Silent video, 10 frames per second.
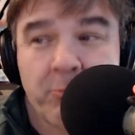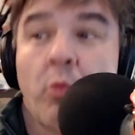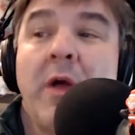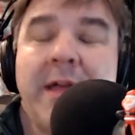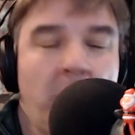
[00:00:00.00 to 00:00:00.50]

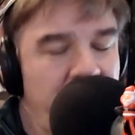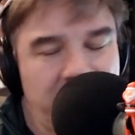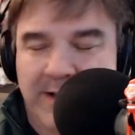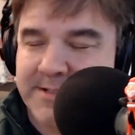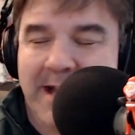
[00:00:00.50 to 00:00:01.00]
Yeah, well,
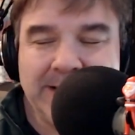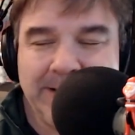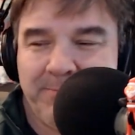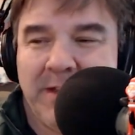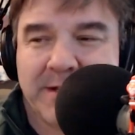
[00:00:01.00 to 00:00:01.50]

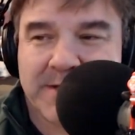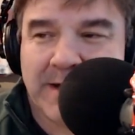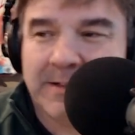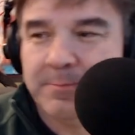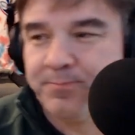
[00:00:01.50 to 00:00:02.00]
exactly. But,
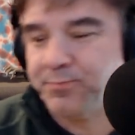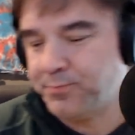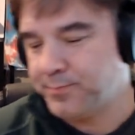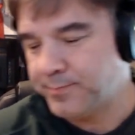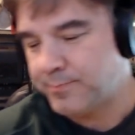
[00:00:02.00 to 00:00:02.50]
exactly. I mean,
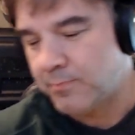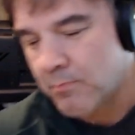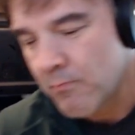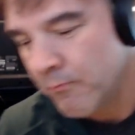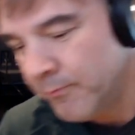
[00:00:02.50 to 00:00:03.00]
then again, if
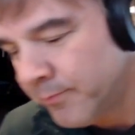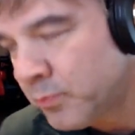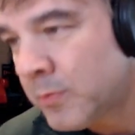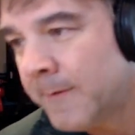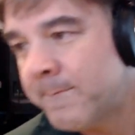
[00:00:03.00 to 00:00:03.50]
the government
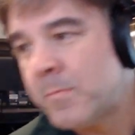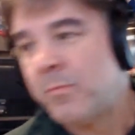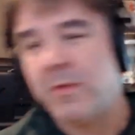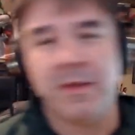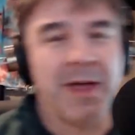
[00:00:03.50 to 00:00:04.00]
gets half,
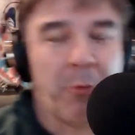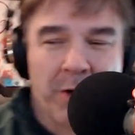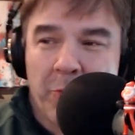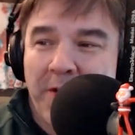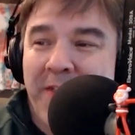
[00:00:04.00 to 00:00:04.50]
what happens?
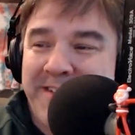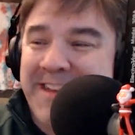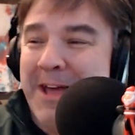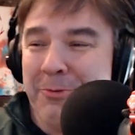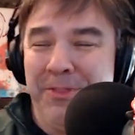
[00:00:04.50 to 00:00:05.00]
Yeah, what do they
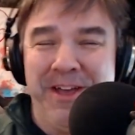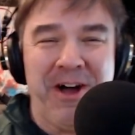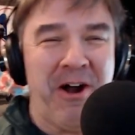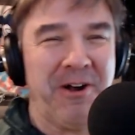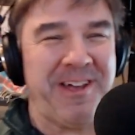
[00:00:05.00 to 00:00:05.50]
take with
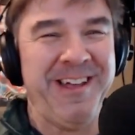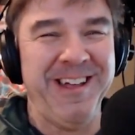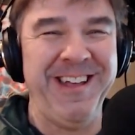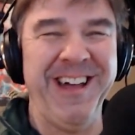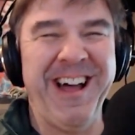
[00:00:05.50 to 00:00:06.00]
the Ark?
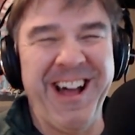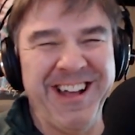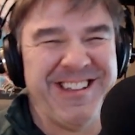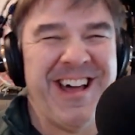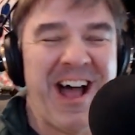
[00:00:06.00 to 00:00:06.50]

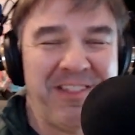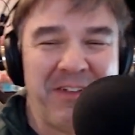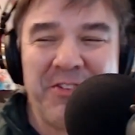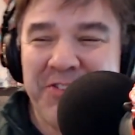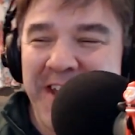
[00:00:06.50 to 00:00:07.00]
It's kind of... I'd
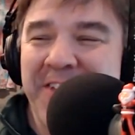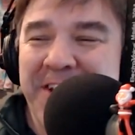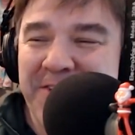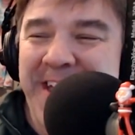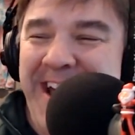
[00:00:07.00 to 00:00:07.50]
love to see how
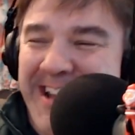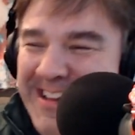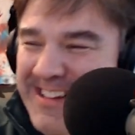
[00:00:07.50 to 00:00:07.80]
does they do that. Mean, yeah,